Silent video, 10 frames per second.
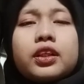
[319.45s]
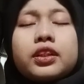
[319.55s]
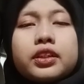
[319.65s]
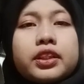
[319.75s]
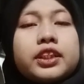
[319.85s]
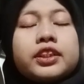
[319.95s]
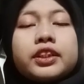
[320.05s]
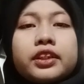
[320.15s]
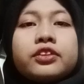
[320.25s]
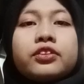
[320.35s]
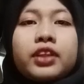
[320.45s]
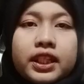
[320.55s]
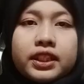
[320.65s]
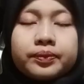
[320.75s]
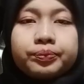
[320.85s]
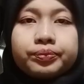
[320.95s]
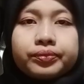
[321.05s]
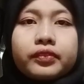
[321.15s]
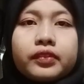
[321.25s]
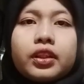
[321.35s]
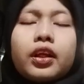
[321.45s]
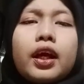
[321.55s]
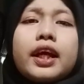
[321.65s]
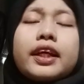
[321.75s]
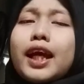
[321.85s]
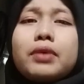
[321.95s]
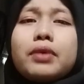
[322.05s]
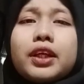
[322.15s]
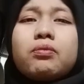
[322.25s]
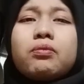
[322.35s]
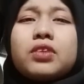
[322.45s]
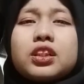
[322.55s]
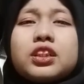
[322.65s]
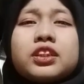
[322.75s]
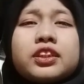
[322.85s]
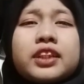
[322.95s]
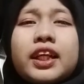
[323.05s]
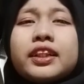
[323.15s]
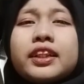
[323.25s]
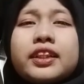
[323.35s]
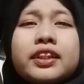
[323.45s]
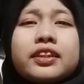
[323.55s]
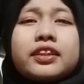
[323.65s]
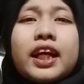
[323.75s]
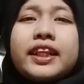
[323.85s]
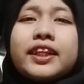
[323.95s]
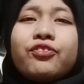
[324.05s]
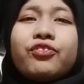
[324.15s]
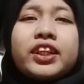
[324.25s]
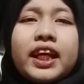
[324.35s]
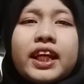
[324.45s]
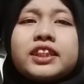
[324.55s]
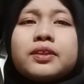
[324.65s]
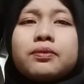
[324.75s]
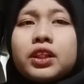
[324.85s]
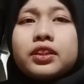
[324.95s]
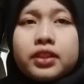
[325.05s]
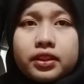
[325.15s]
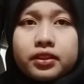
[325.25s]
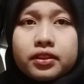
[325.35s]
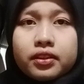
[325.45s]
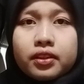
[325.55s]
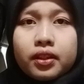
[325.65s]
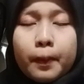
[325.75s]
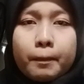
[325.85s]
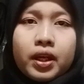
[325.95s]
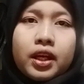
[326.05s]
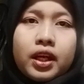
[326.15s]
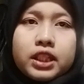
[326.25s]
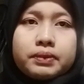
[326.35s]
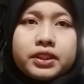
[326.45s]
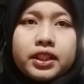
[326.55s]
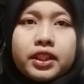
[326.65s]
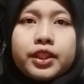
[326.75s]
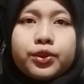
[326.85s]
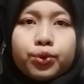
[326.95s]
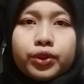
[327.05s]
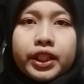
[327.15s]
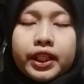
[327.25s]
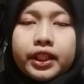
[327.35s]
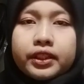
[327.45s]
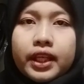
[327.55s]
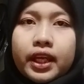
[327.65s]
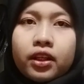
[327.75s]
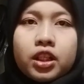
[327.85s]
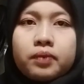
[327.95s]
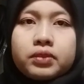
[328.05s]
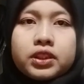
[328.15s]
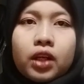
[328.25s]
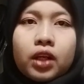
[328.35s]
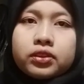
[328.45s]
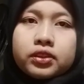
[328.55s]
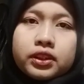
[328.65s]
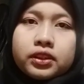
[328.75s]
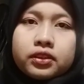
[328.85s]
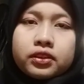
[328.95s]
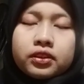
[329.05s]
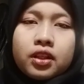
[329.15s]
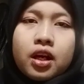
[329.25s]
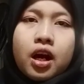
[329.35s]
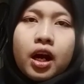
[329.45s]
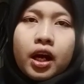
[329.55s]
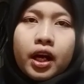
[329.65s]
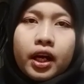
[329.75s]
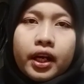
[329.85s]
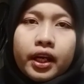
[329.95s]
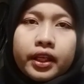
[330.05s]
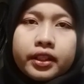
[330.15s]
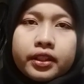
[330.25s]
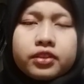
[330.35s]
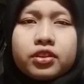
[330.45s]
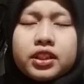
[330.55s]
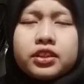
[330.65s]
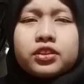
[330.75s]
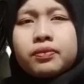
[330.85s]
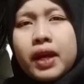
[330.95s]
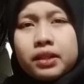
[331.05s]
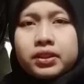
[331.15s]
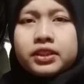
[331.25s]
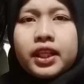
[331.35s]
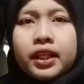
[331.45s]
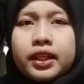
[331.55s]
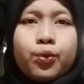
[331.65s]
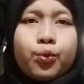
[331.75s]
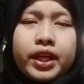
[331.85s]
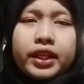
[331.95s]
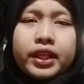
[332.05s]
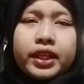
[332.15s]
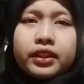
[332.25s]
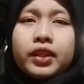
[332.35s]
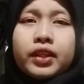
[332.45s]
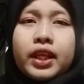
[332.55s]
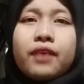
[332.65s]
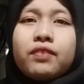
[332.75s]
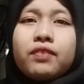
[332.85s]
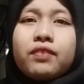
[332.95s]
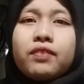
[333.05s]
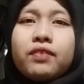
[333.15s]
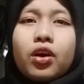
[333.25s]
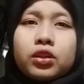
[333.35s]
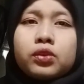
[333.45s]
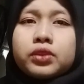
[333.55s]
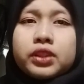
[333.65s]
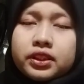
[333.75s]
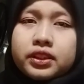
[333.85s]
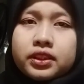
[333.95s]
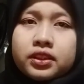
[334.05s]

This interest can become a significant burden, especially during economic downturns. High interest payments can weigh heavily on borrowers,